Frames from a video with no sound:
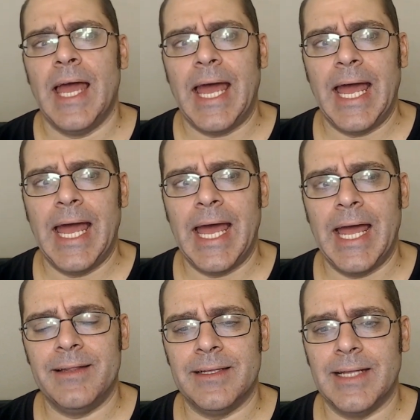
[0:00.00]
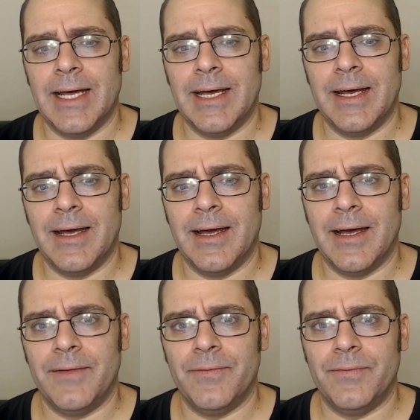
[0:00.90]
And
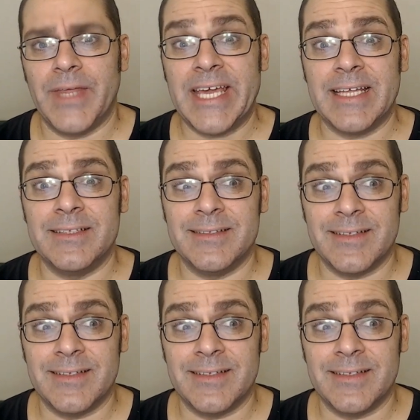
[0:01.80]
they can